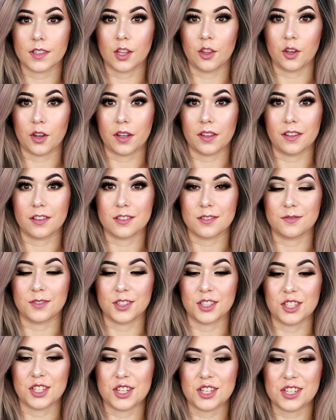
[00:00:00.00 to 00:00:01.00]
look at this
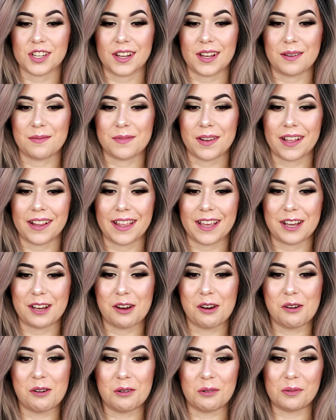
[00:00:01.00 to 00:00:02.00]
footage, I'm not
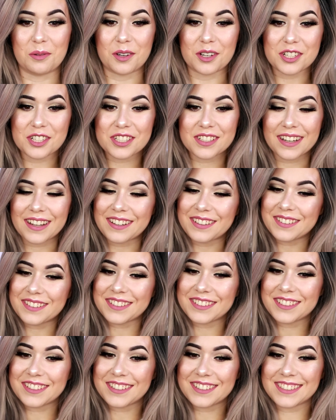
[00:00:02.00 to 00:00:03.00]
like all washed out
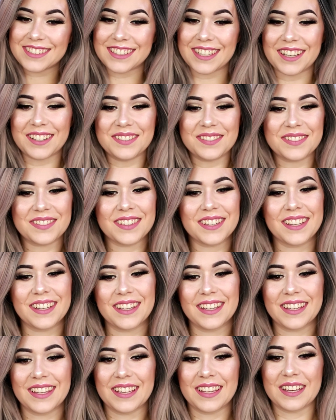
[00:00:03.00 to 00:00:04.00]
and stuff.
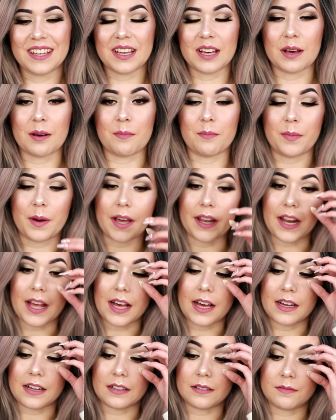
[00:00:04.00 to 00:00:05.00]
But
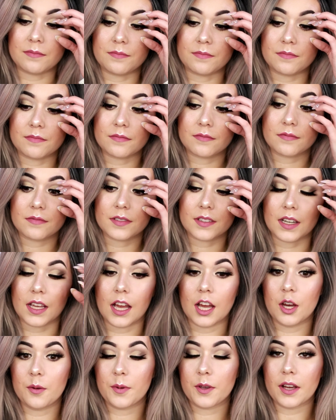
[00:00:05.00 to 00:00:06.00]

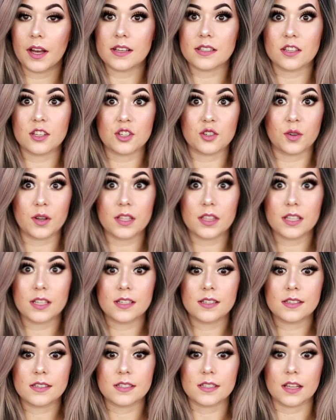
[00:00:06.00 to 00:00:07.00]
I hope you guys enjoyed
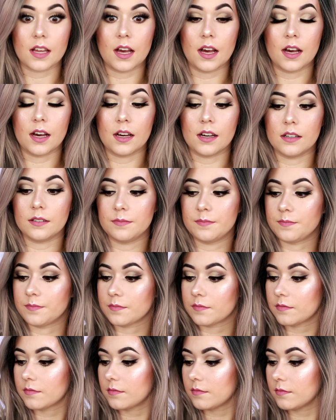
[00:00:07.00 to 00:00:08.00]
this.
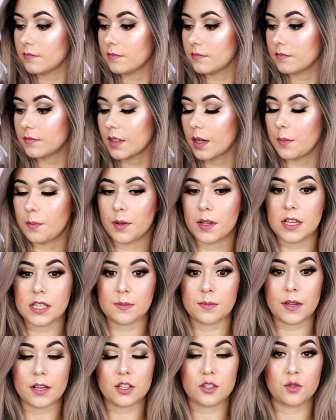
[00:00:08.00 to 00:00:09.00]

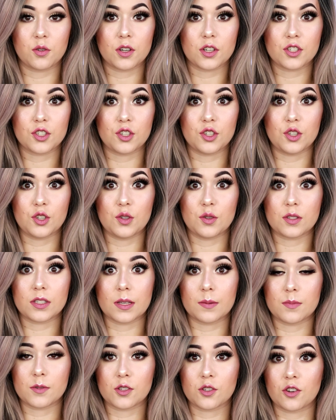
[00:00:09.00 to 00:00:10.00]
Please make sure to
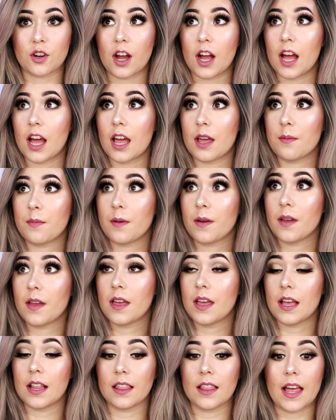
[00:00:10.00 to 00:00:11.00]
subscribe,
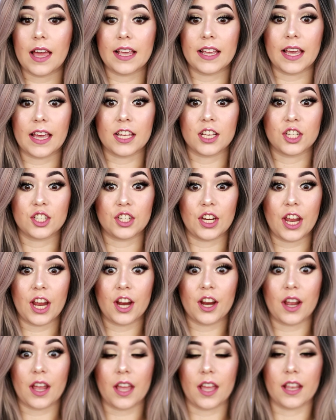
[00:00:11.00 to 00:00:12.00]
like, and
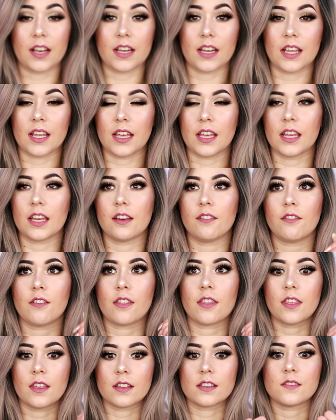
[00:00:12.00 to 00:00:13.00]
share, and
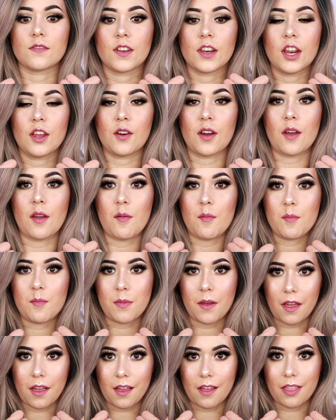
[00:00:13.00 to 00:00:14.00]
give this video a
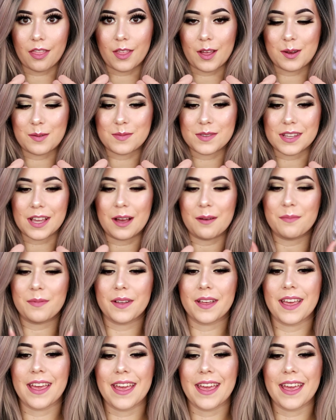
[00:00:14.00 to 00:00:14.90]
big thumbs up.